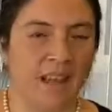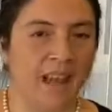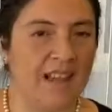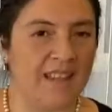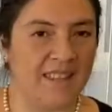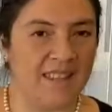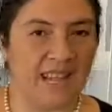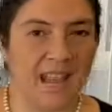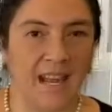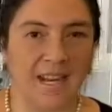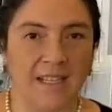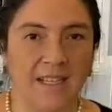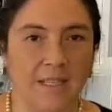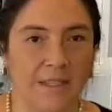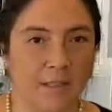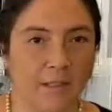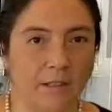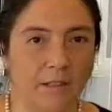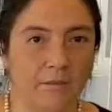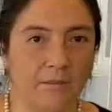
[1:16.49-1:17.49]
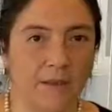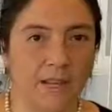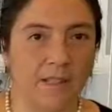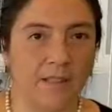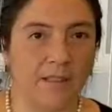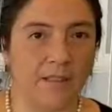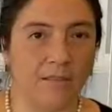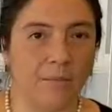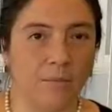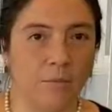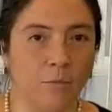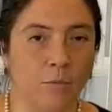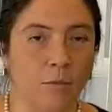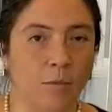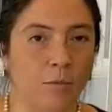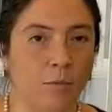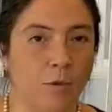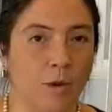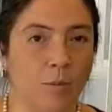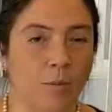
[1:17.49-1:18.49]
A tiny little bit
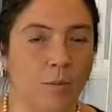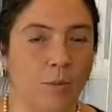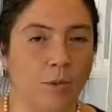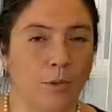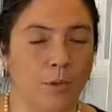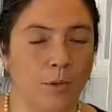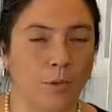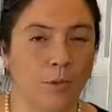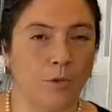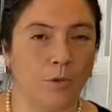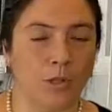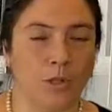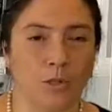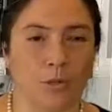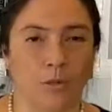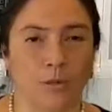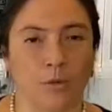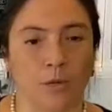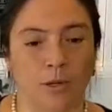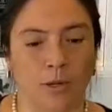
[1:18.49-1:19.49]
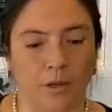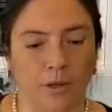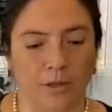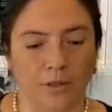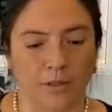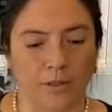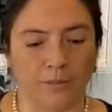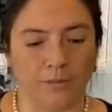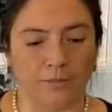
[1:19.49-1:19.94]
will reproduce into a lot.